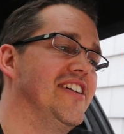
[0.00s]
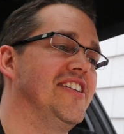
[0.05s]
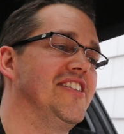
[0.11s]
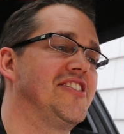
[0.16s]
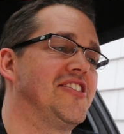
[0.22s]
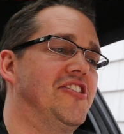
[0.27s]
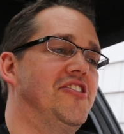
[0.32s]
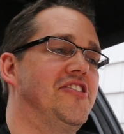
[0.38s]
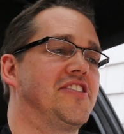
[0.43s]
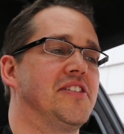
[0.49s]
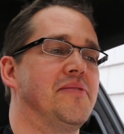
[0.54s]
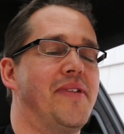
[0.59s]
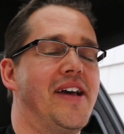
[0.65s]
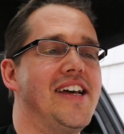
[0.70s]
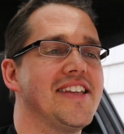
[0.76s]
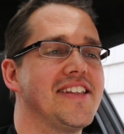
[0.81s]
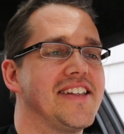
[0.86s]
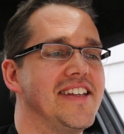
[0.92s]
Sir
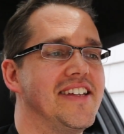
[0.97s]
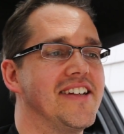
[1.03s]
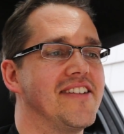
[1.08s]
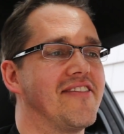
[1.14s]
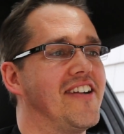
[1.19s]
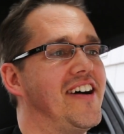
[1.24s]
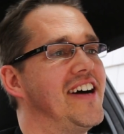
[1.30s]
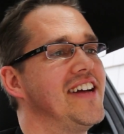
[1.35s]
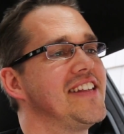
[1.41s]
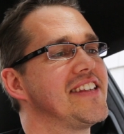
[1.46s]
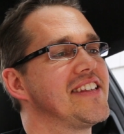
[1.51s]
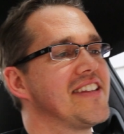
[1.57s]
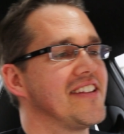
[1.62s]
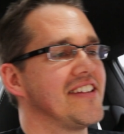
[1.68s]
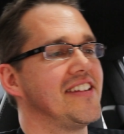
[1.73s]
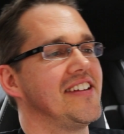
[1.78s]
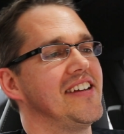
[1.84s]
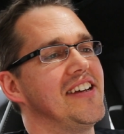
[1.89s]
Sebastian
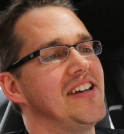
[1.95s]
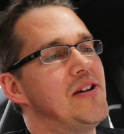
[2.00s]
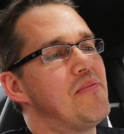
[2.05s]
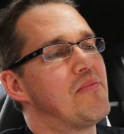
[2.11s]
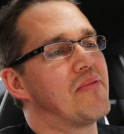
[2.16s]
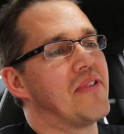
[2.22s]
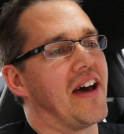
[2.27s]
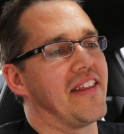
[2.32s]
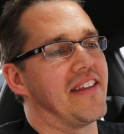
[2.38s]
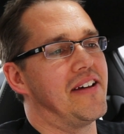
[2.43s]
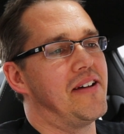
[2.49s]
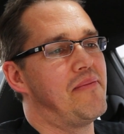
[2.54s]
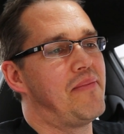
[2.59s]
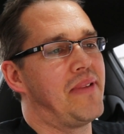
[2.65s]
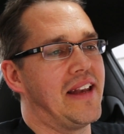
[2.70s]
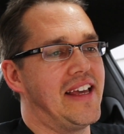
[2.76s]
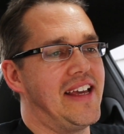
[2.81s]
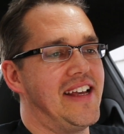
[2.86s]
writes, brother,
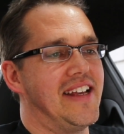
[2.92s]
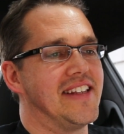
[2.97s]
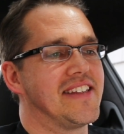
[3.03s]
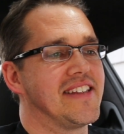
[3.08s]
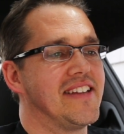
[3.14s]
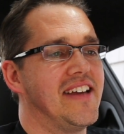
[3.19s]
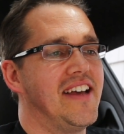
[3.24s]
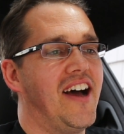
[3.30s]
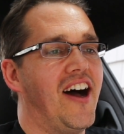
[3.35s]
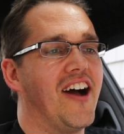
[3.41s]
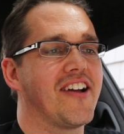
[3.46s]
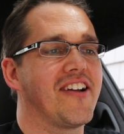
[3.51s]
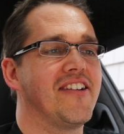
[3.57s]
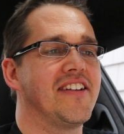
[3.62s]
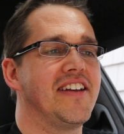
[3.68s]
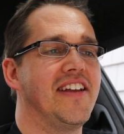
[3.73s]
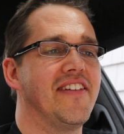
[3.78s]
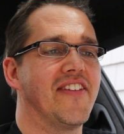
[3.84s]
please, I
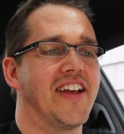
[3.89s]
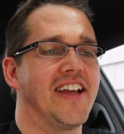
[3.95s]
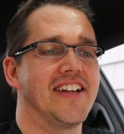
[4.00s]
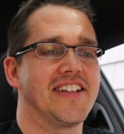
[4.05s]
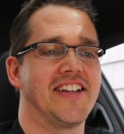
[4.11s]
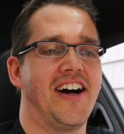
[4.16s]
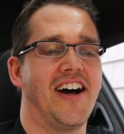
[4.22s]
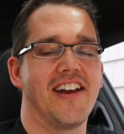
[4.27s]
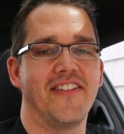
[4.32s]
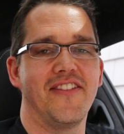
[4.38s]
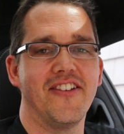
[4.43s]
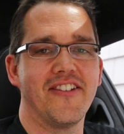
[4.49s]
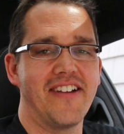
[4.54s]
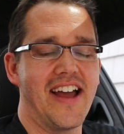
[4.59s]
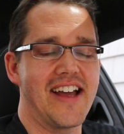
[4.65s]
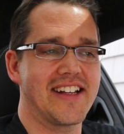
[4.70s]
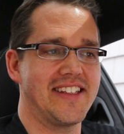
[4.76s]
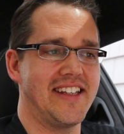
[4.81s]
could never get tired of
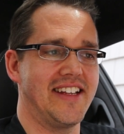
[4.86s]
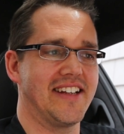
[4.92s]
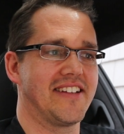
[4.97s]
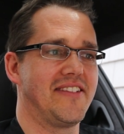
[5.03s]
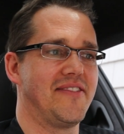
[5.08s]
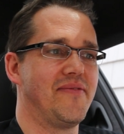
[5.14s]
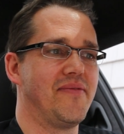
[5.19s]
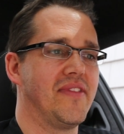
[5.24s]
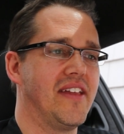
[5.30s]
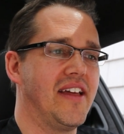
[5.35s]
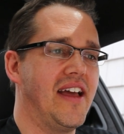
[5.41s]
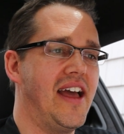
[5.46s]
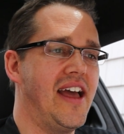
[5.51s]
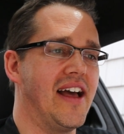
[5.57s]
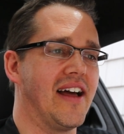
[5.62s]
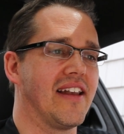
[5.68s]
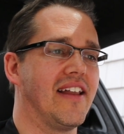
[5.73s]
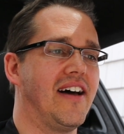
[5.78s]
your accent.
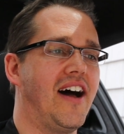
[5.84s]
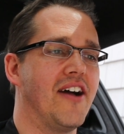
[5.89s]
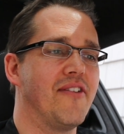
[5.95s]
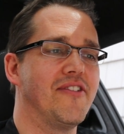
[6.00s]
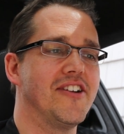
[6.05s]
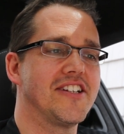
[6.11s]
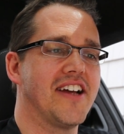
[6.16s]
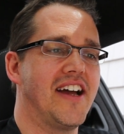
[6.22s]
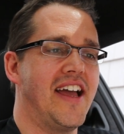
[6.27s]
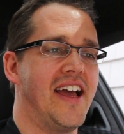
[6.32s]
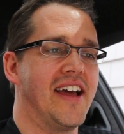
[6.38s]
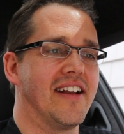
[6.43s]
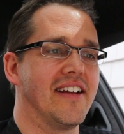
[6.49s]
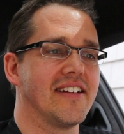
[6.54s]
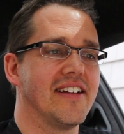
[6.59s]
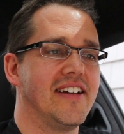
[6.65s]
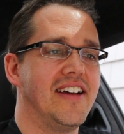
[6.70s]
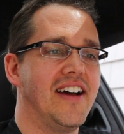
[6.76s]
Hell, I wish I had
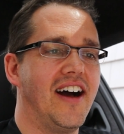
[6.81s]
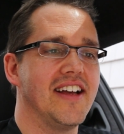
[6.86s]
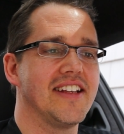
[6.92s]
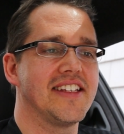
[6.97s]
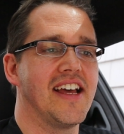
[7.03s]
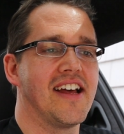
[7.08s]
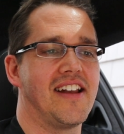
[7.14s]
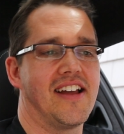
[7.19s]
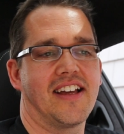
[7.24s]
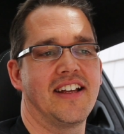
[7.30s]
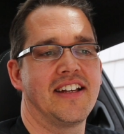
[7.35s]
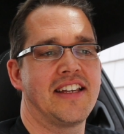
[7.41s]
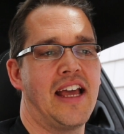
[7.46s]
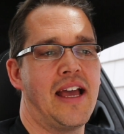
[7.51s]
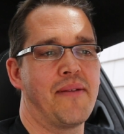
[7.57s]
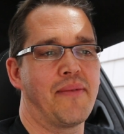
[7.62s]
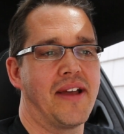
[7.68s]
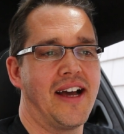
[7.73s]
it. I sound like a
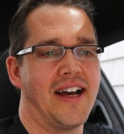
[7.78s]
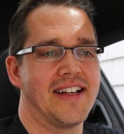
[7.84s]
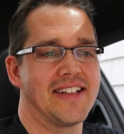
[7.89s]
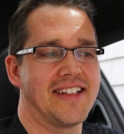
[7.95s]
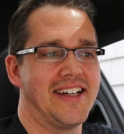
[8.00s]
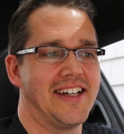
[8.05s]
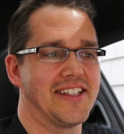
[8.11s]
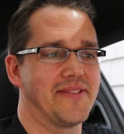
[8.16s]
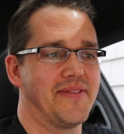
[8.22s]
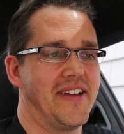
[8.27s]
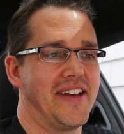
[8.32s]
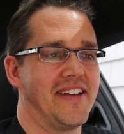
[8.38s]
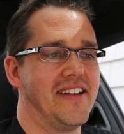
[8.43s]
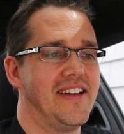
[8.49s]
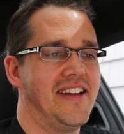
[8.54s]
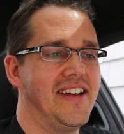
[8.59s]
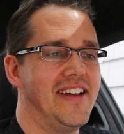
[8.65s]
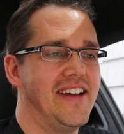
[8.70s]
damn car salesman.
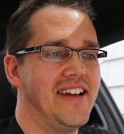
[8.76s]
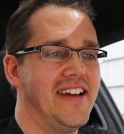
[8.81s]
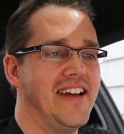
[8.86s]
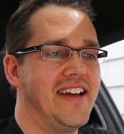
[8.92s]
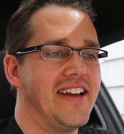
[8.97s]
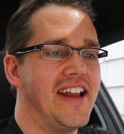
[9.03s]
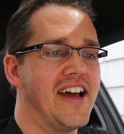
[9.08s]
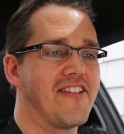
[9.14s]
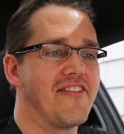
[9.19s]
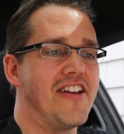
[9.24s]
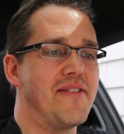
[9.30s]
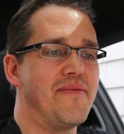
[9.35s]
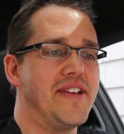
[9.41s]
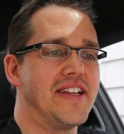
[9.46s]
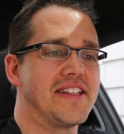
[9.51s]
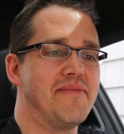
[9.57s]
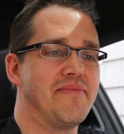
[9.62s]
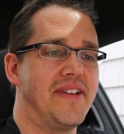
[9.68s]
Now read
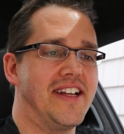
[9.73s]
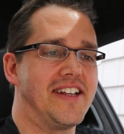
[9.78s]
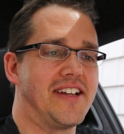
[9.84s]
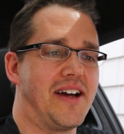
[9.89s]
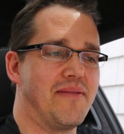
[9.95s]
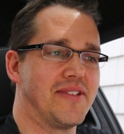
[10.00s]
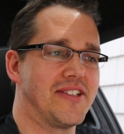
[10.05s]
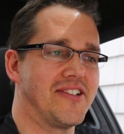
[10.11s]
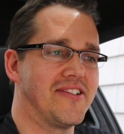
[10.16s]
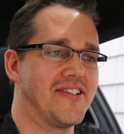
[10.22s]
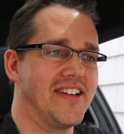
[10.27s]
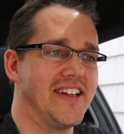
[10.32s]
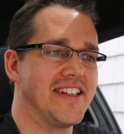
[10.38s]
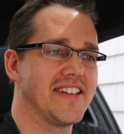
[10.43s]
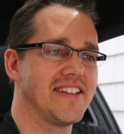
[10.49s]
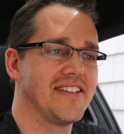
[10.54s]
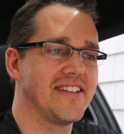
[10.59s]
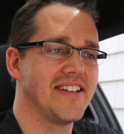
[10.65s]
me some bedtime
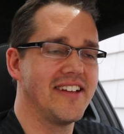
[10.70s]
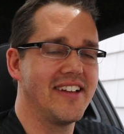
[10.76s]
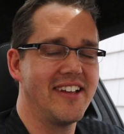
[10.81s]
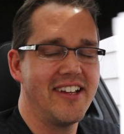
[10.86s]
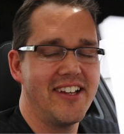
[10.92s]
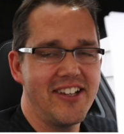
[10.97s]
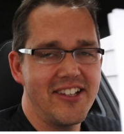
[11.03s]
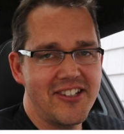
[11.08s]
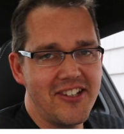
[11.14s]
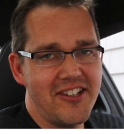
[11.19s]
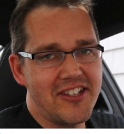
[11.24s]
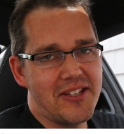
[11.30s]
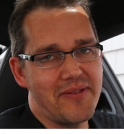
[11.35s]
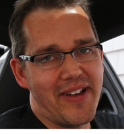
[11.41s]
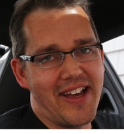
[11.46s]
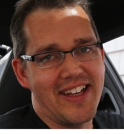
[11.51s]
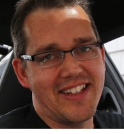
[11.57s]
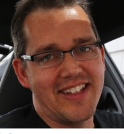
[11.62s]
stories. Sir
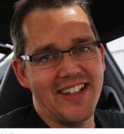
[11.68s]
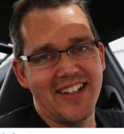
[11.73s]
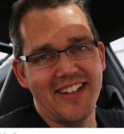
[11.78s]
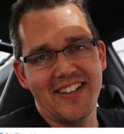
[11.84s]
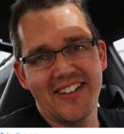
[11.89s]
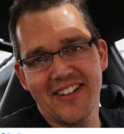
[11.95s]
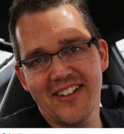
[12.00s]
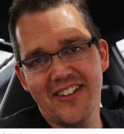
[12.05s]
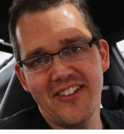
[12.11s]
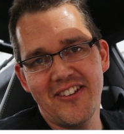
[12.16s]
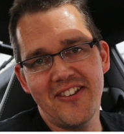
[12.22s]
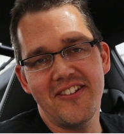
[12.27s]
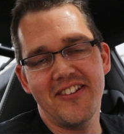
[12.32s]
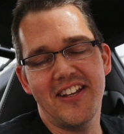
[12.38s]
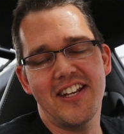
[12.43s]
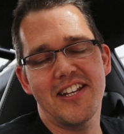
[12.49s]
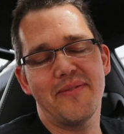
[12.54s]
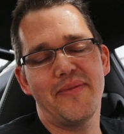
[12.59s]
Sebastian,
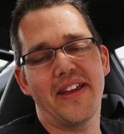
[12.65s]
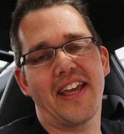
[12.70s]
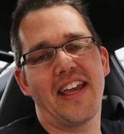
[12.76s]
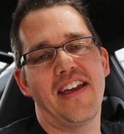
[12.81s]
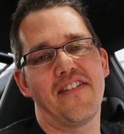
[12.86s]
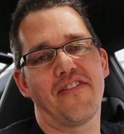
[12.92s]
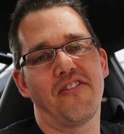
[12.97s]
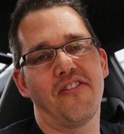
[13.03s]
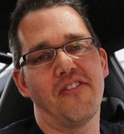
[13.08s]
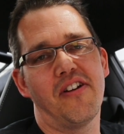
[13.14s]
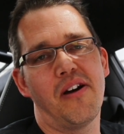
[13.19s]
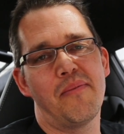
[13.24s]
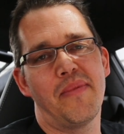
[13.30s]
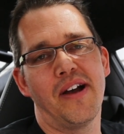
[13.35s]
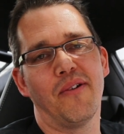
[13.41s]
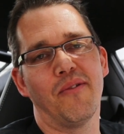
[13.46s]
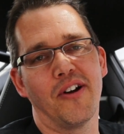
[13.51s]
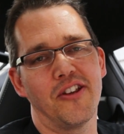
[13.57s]
you need to be careful
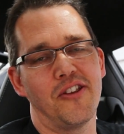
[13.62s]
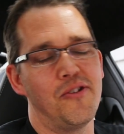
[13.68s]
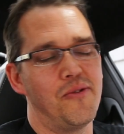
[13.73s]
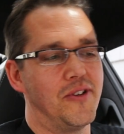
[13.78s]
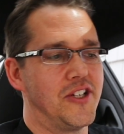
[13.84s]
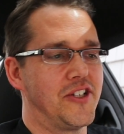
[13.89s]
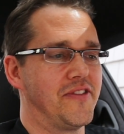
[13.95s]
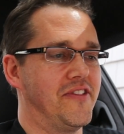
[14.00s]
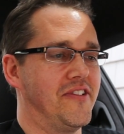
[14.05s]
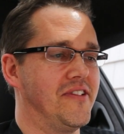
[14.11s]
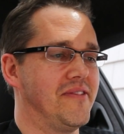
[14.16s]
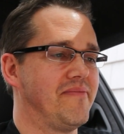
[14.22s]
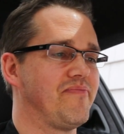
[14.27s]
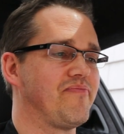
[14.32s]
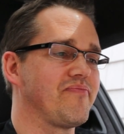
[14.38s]
about what you wish for.